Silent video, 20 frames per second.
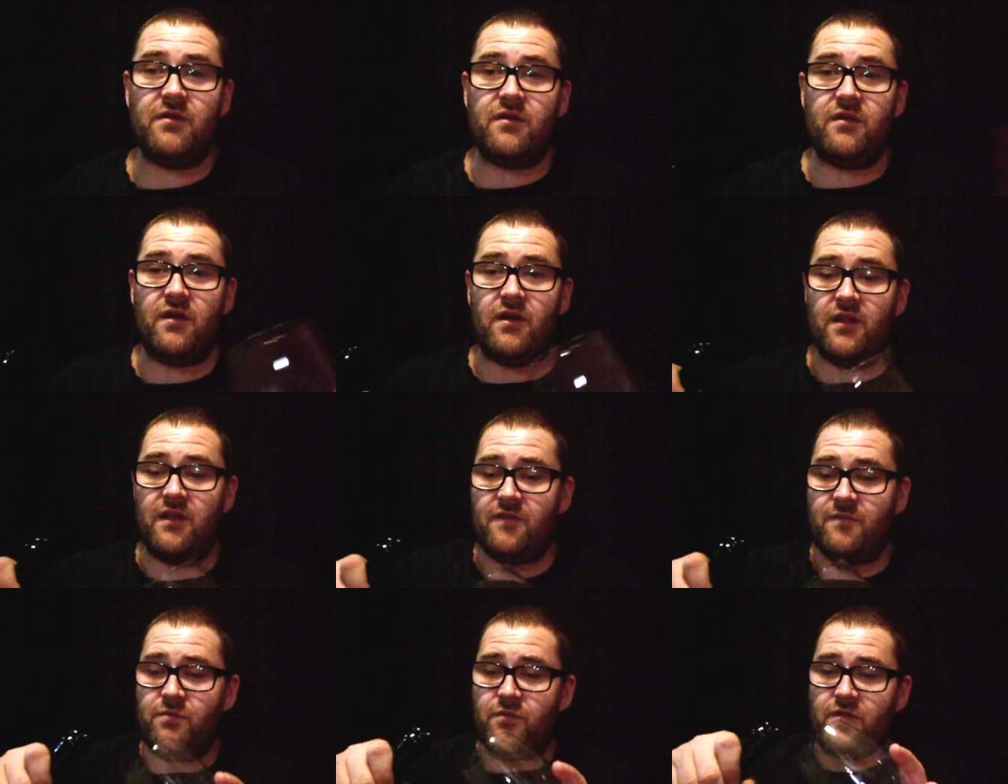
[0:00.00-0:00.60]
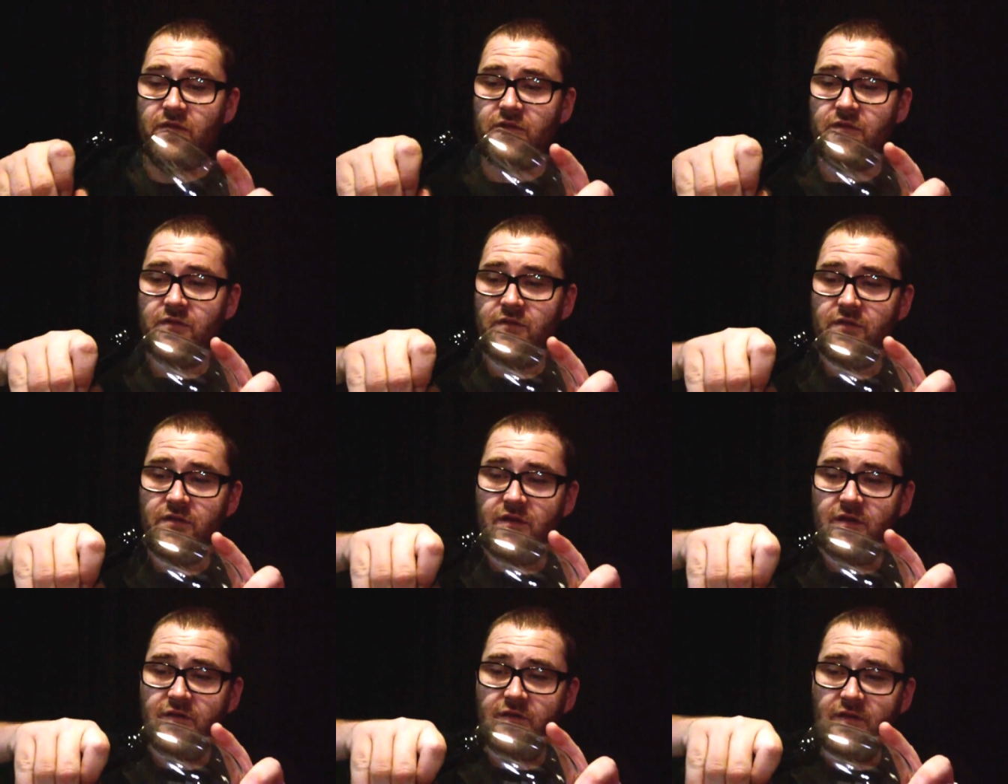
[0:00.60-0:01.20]
Alright, let's pour into a
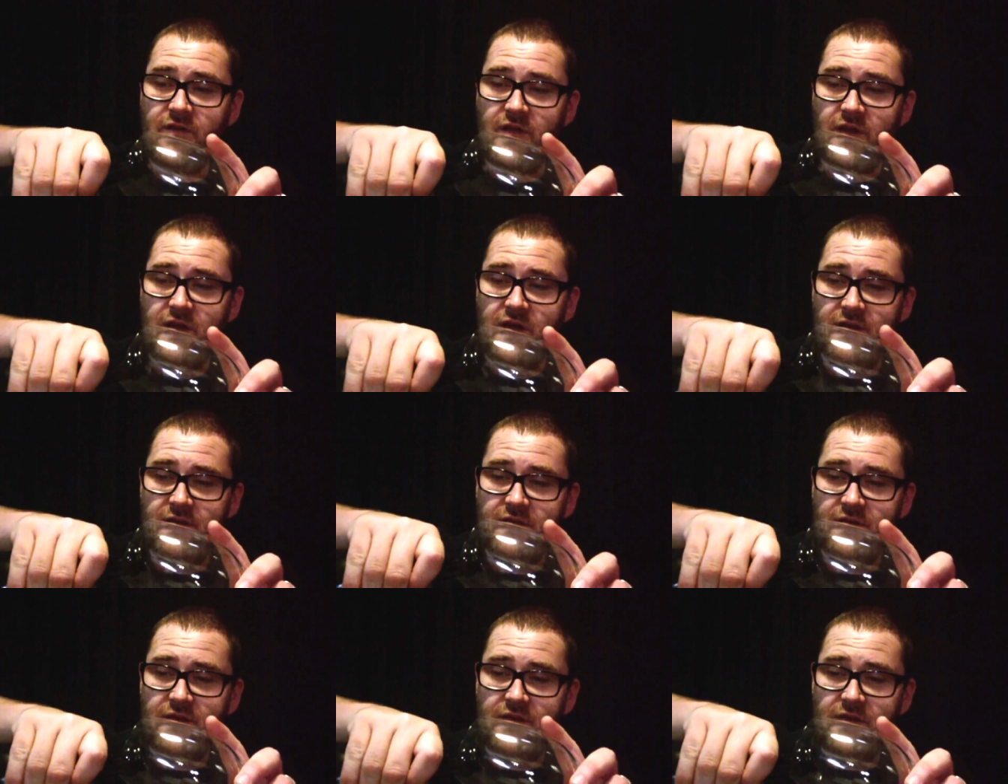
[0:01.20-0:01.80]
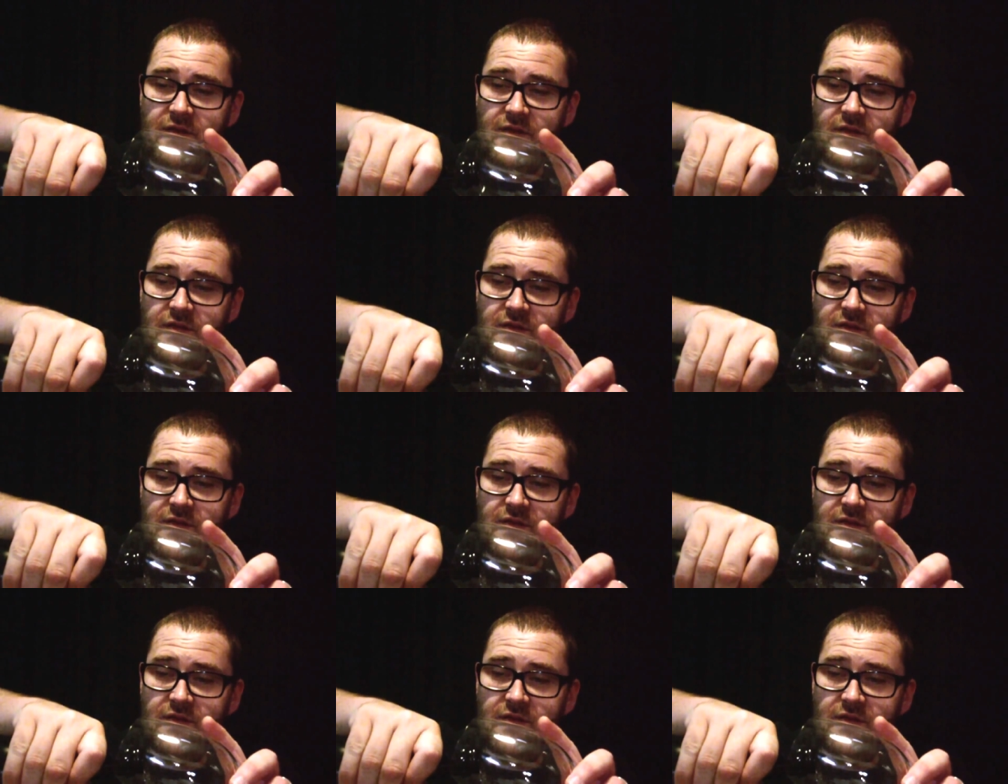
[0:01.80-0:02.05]
nice glass.